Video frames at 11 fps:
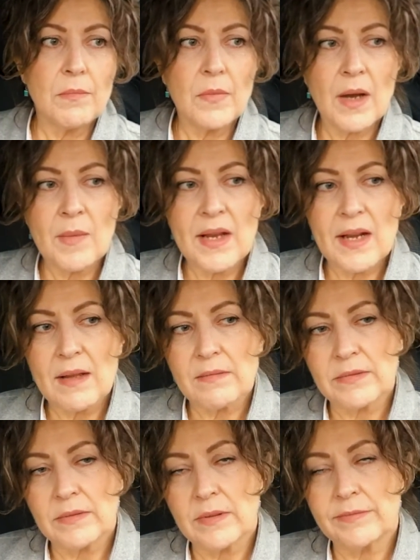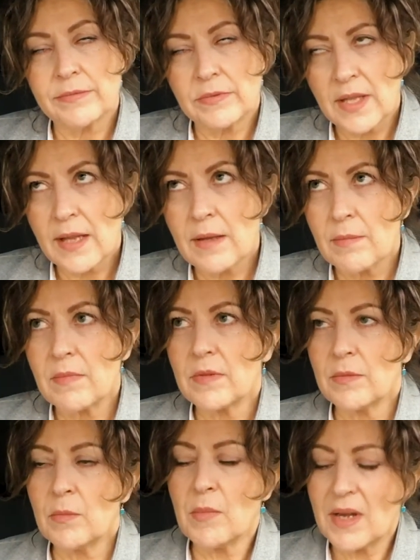I mean, like
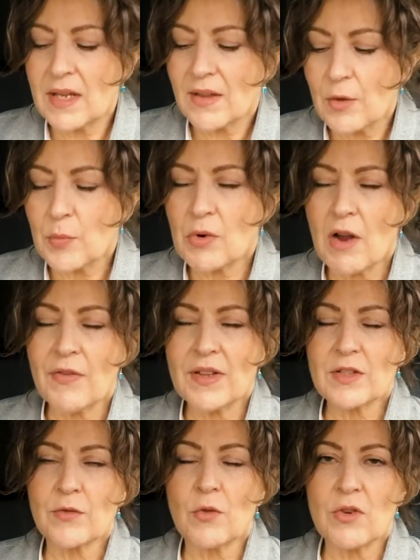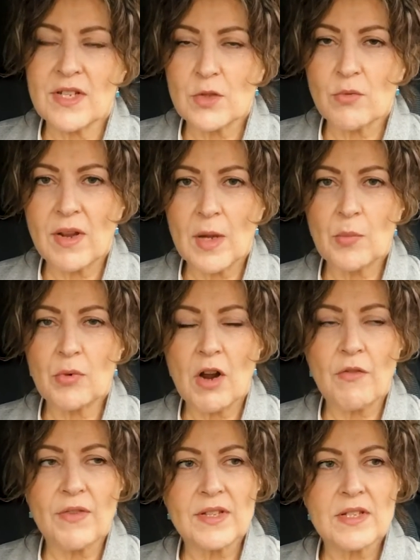many other prophets, of course, Israeli
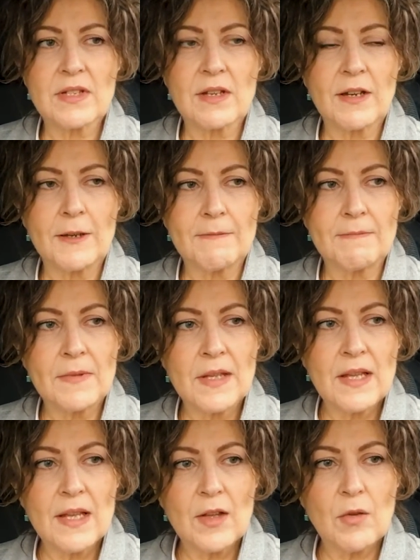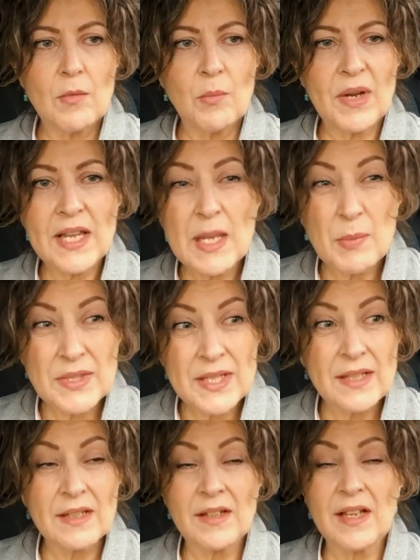prophets, but he
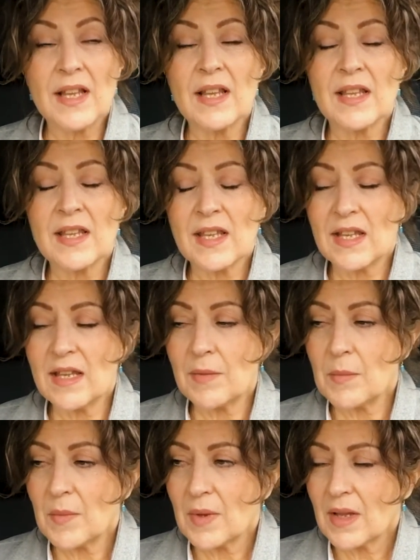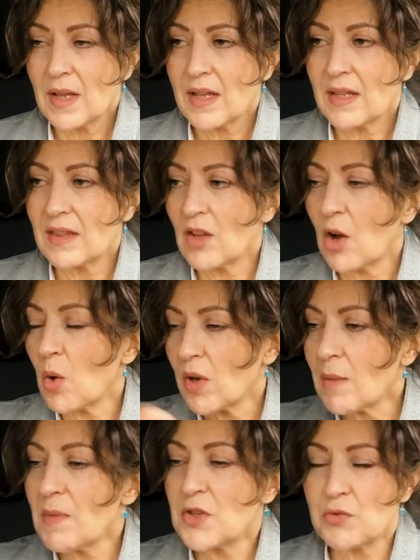particularly, the whole
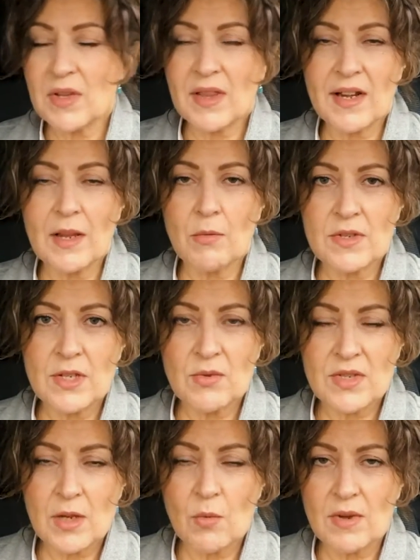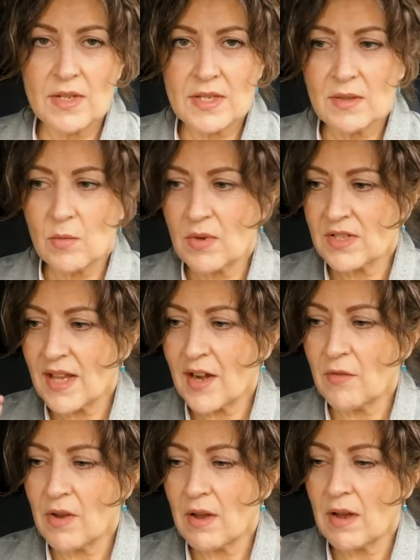imagery that he was using was that
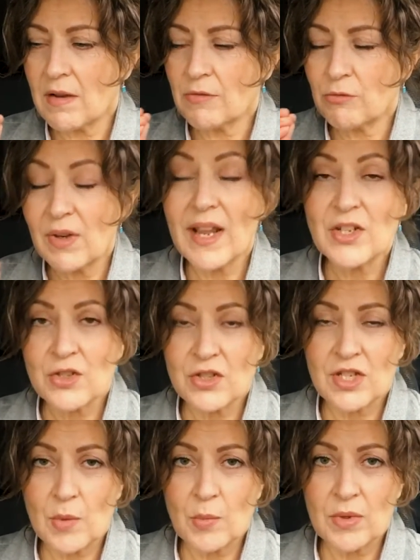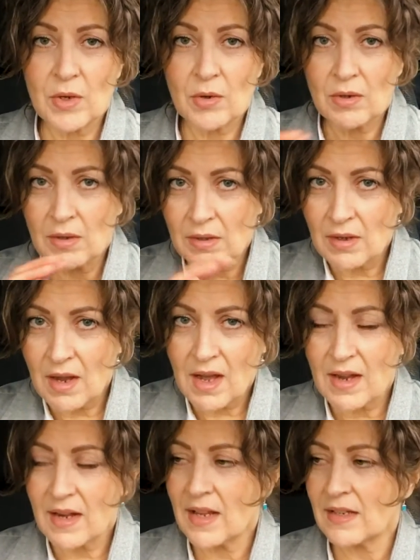of a relationship, you know,
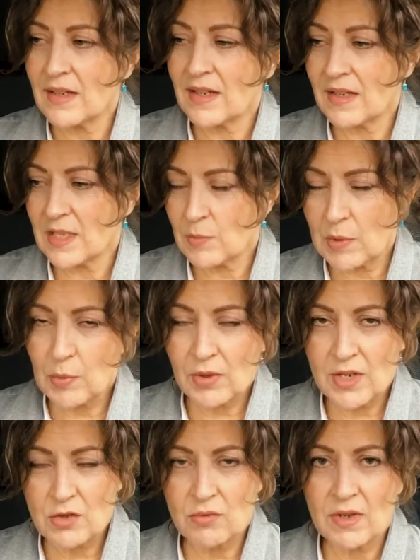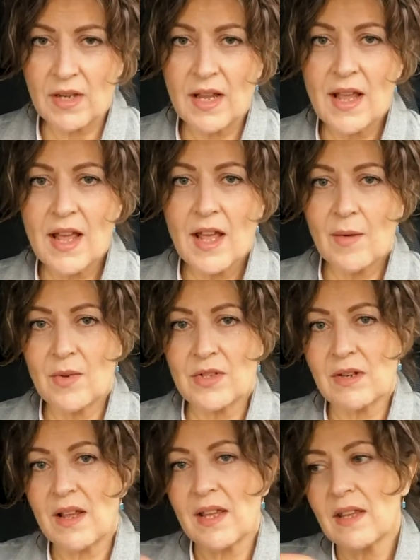God and his people Israel
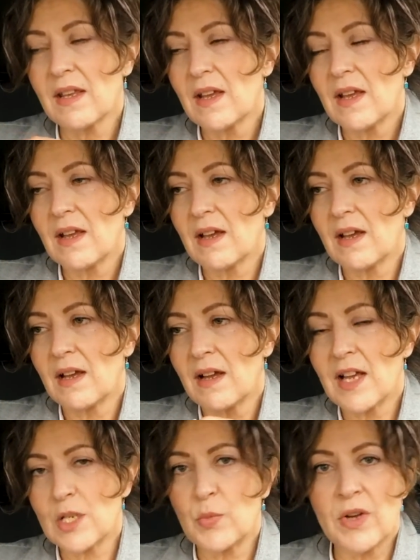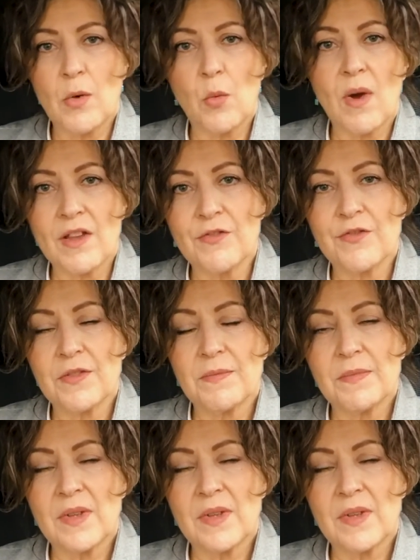was like husband and wife.